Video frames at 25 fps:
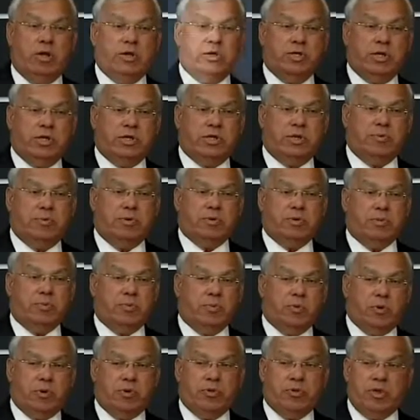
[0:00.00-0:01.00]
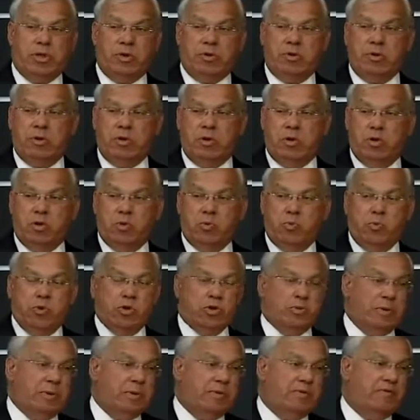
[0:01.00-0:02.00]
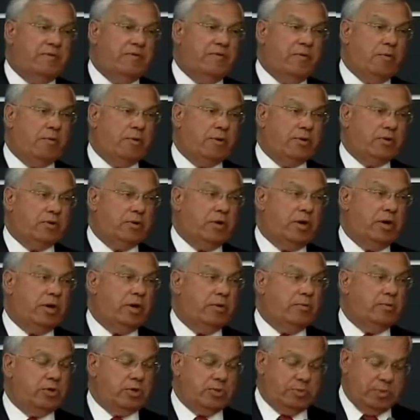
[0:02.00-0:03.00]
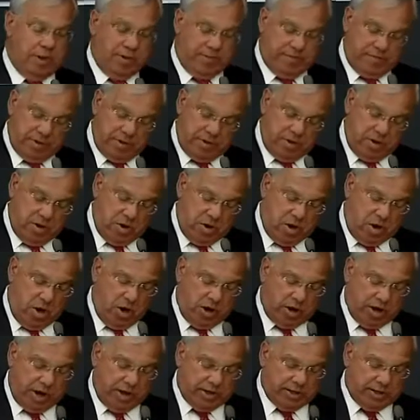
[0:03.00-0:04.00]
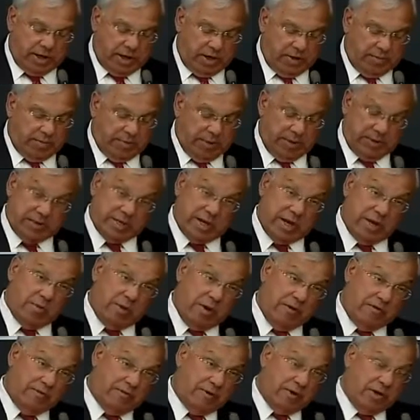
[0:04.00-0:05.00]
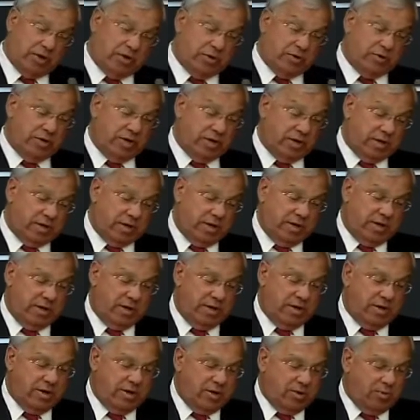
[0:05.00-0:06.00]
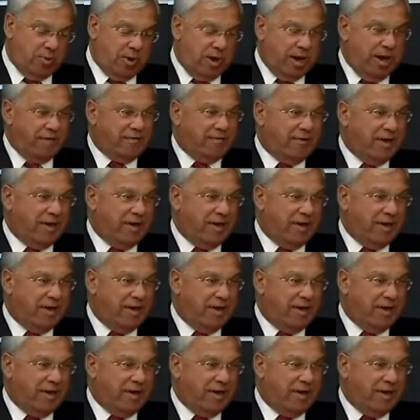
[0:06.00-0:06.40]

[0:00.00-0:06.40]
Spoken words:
That's the most important thing we should be focused on, and we should have all kinds of help. But let's get away from the issue that we're here for